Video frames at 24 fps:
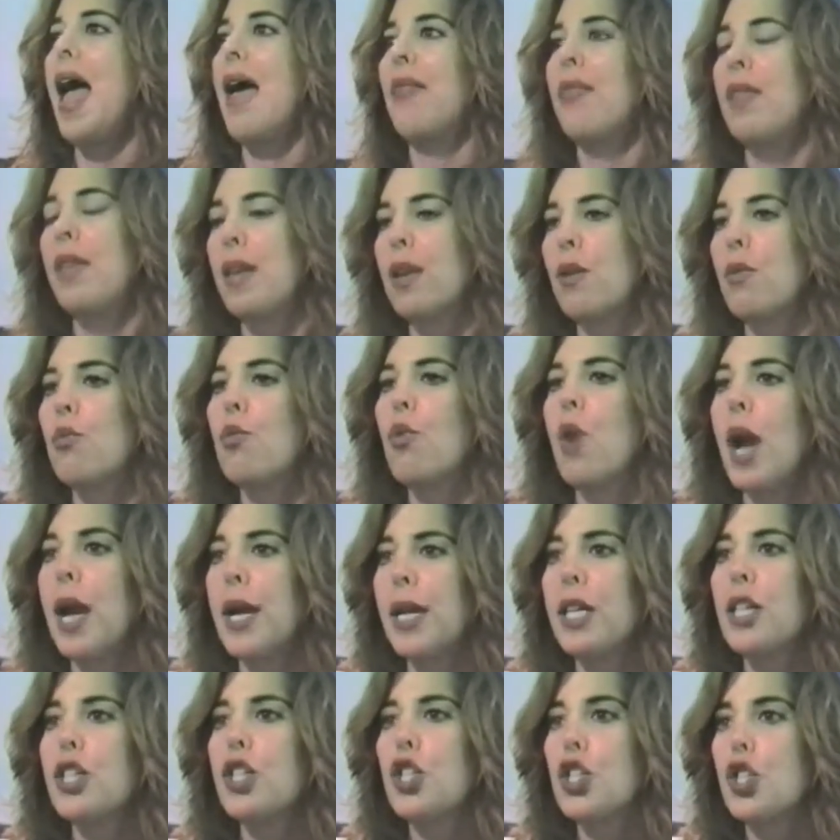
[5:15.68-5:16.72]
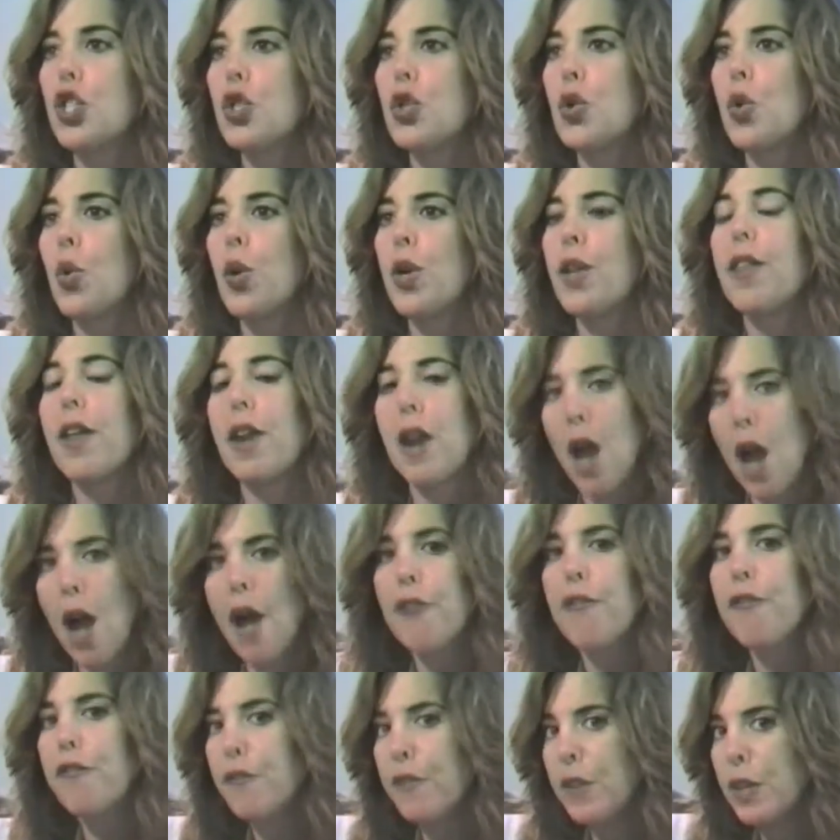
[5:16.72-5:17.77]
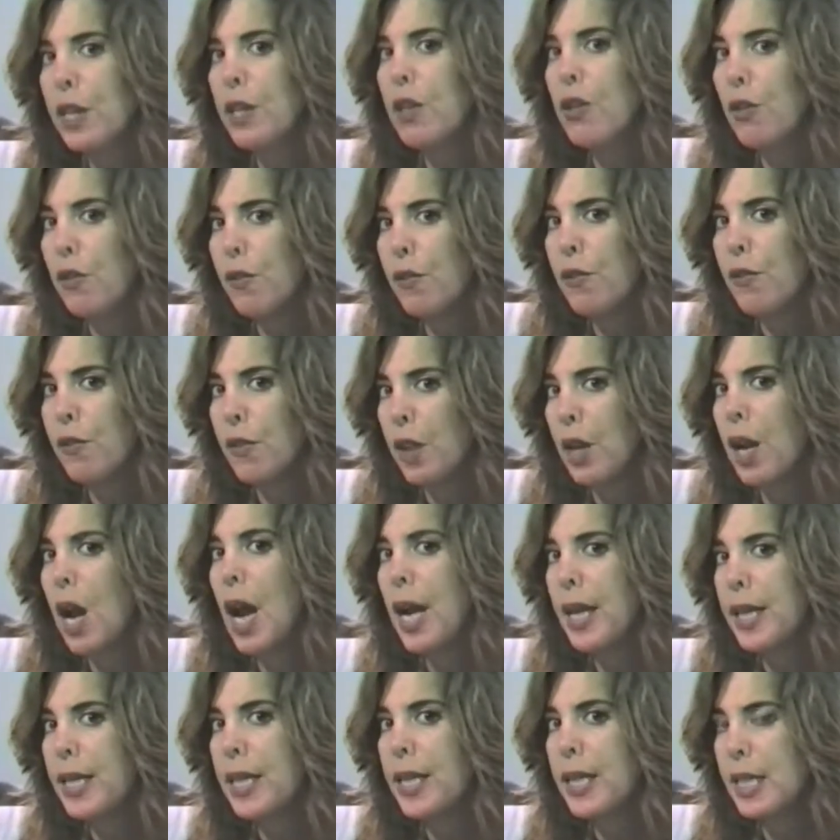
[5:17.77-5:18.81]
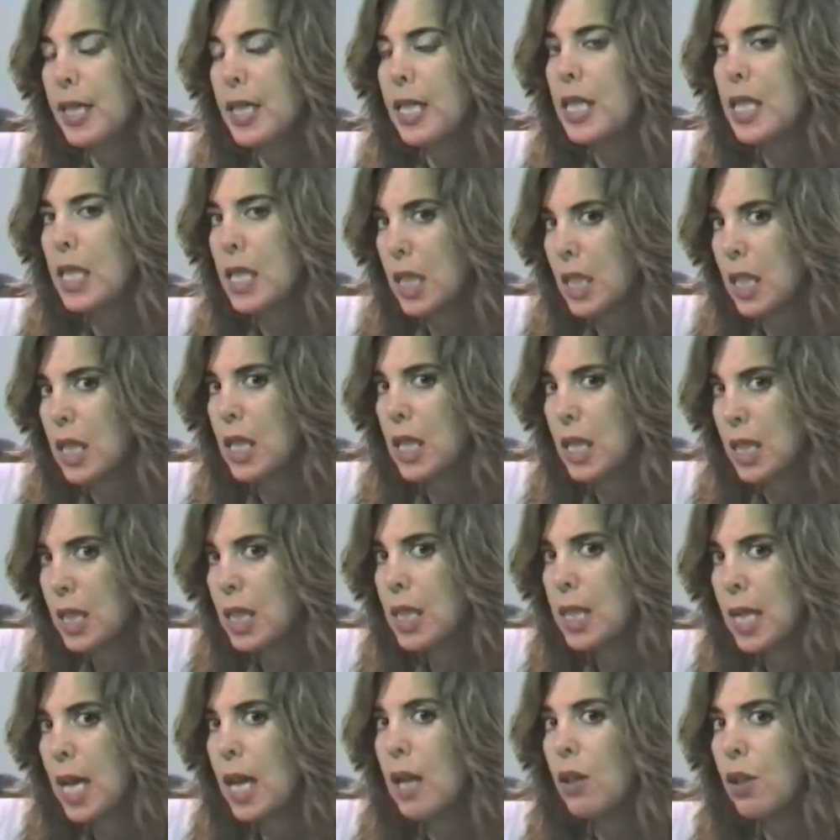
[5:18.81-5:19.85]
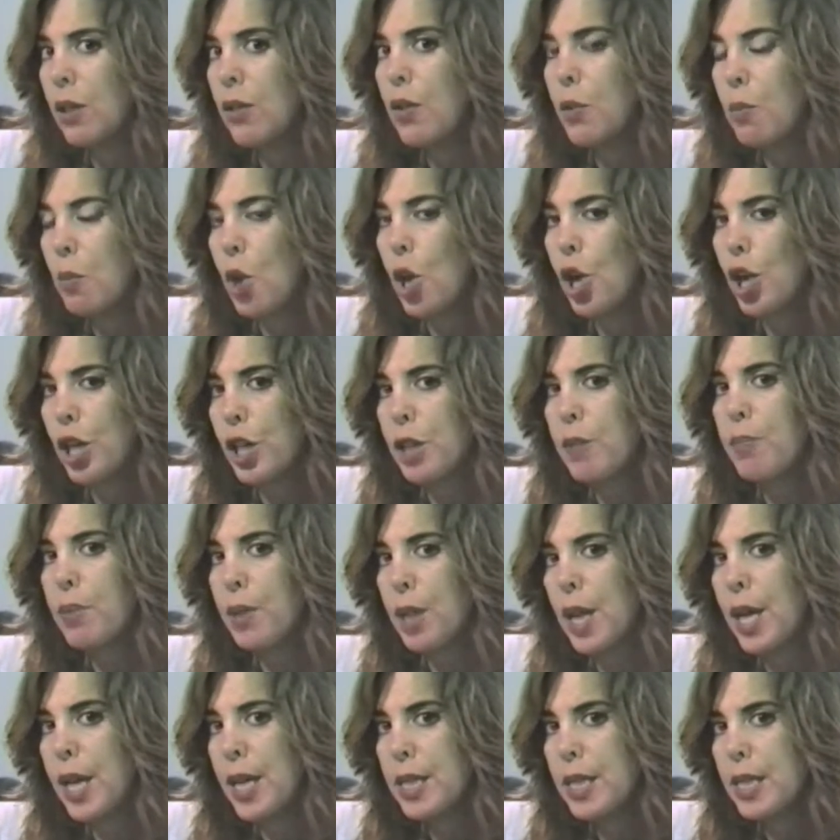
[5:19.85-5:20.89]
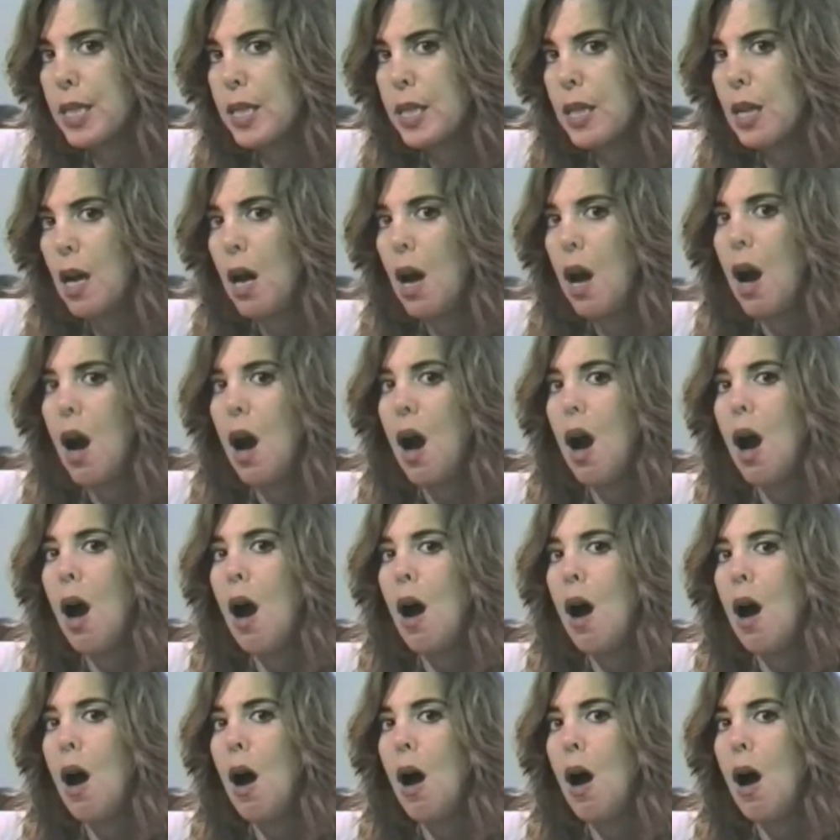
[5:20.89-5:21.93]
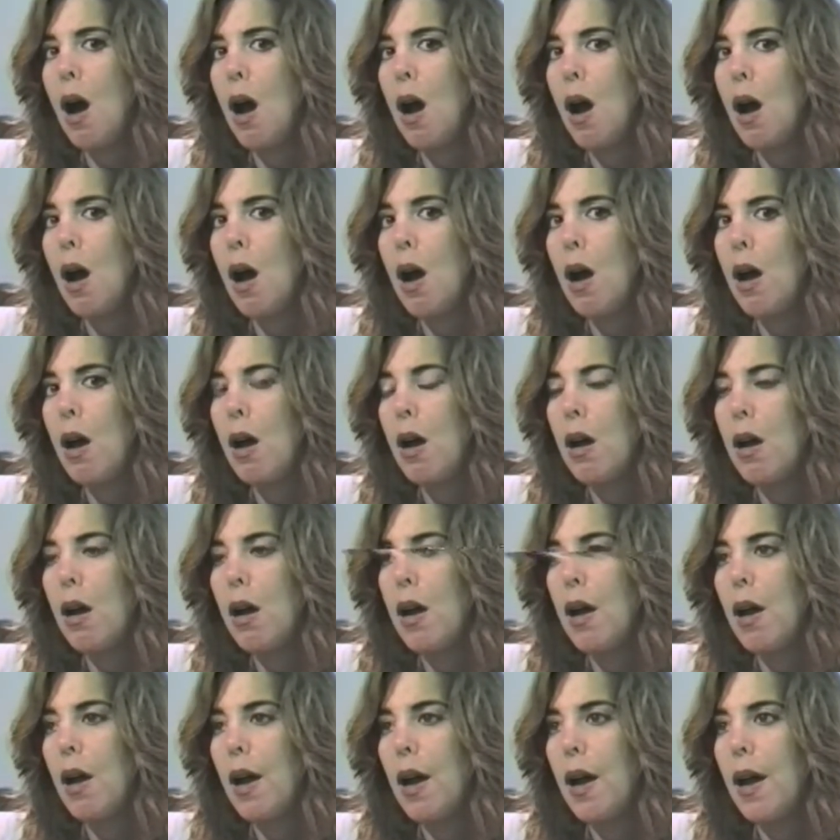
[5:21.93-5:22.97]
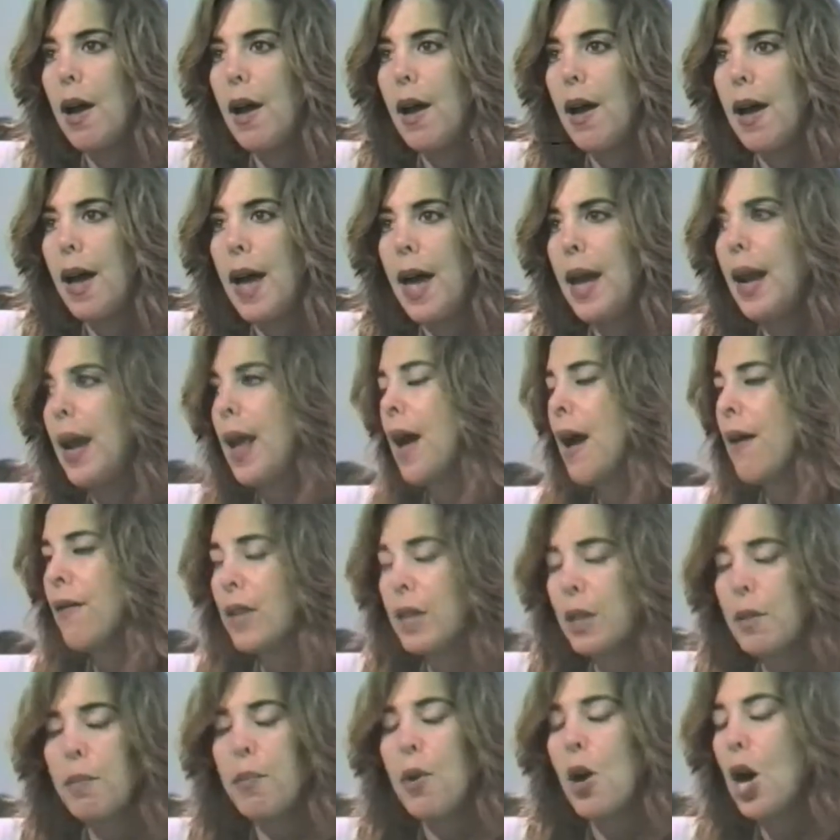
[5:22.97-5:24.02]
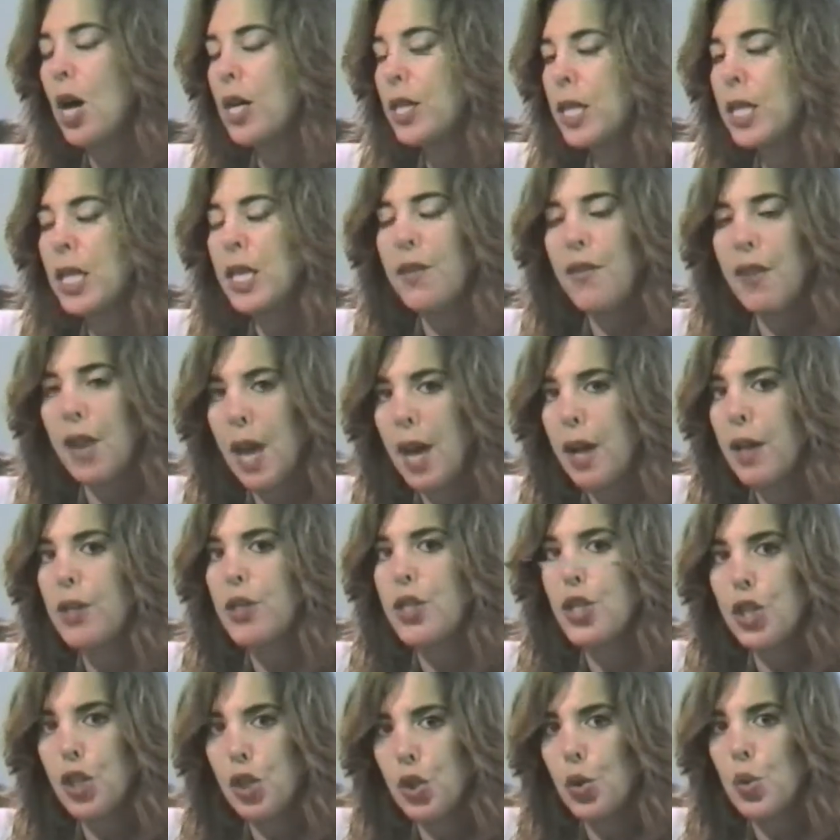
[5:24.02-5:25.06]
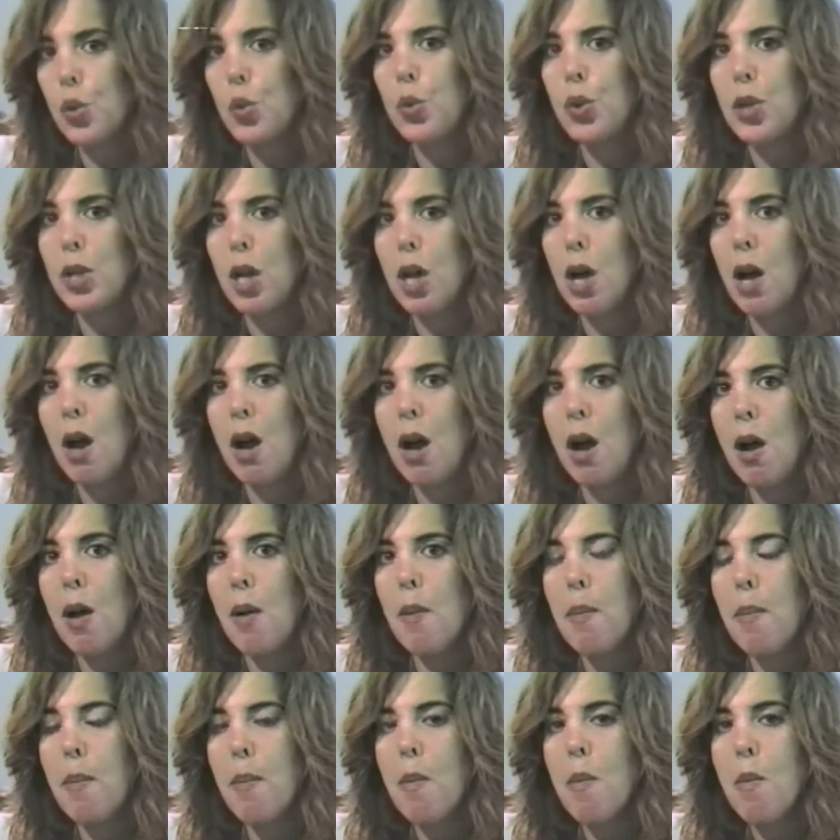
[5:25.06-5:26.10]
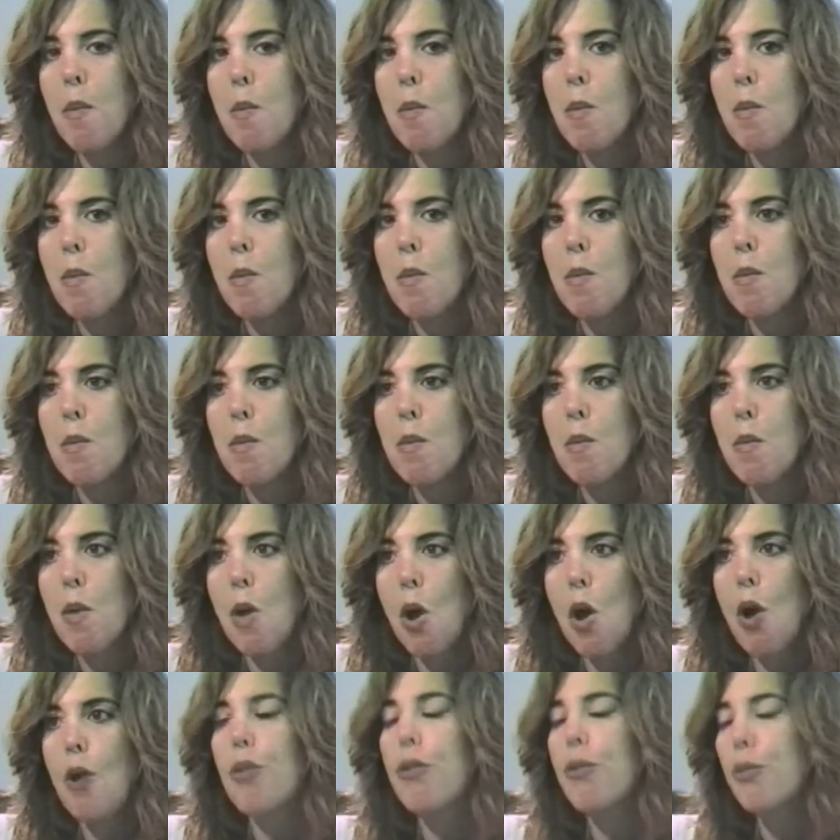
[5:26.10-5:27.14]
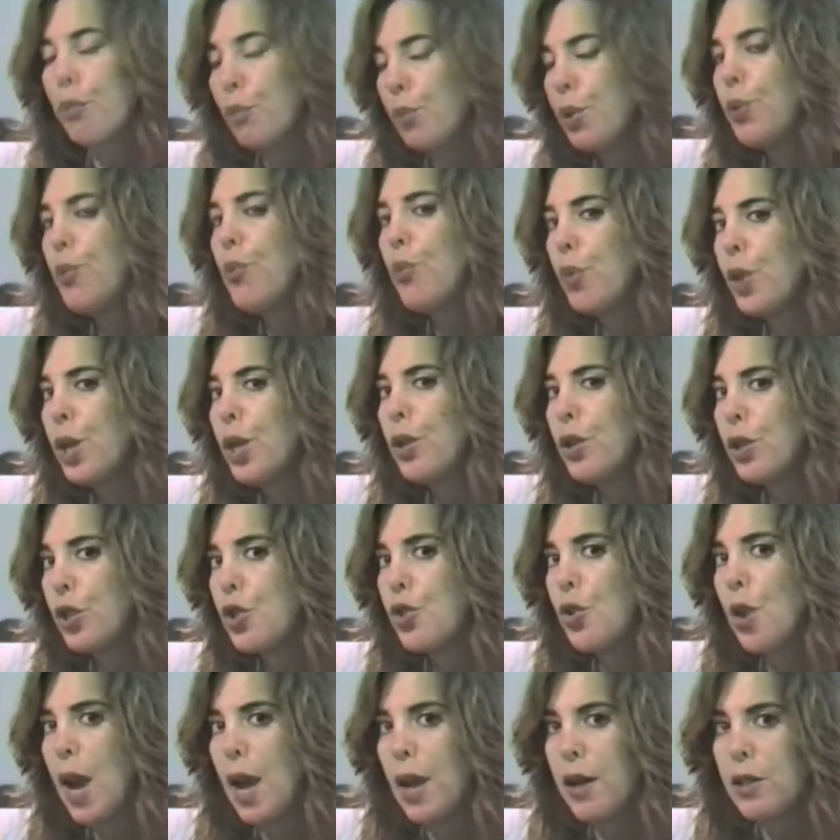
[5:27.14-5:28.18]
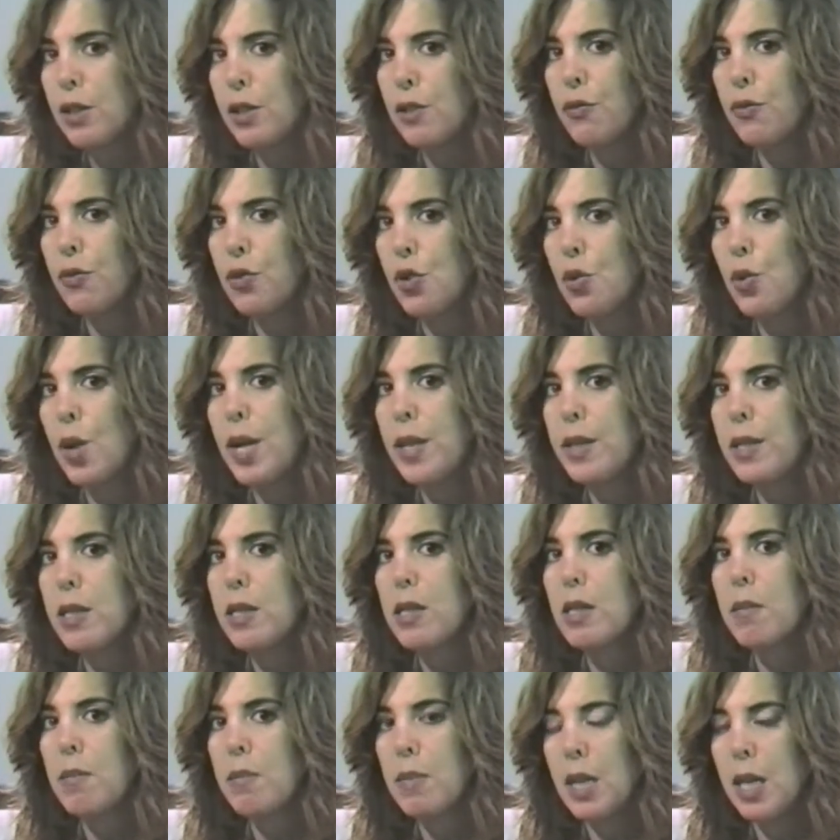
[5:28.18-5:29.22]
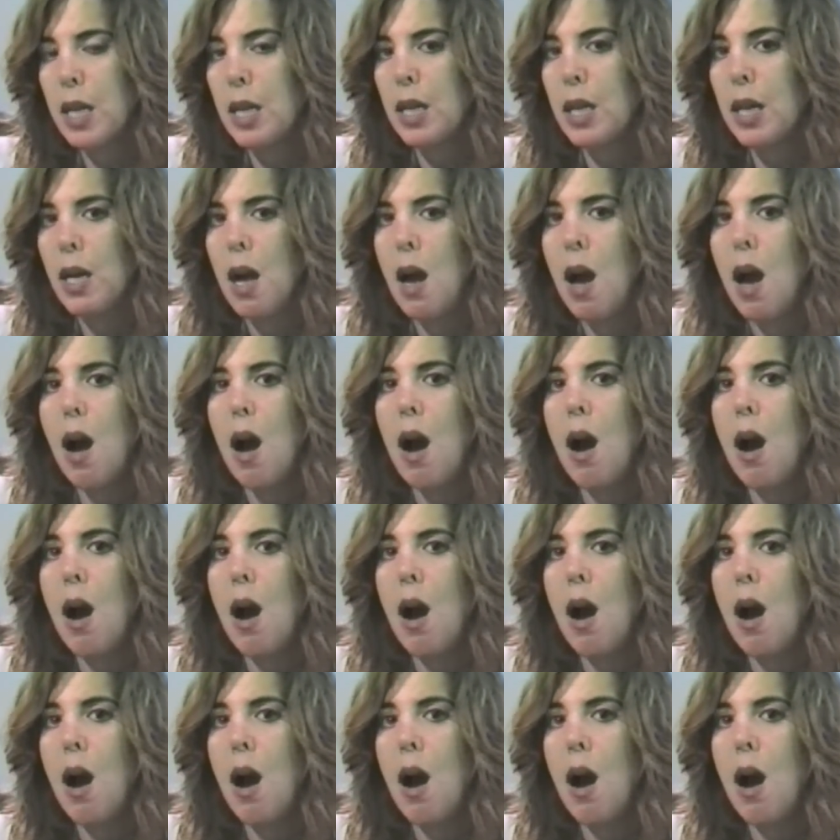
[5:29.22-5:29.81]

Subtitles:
and then writing a story that I feel that I can sell in the marketplace, and having a positive attitude are three real attractive traits to me